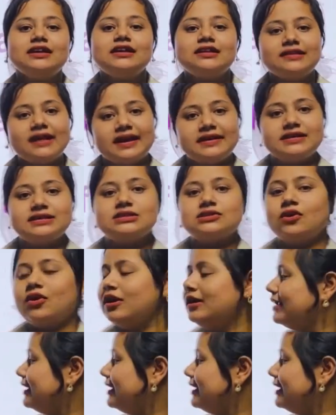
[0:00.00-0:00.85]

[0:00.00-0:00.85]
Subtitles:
That is called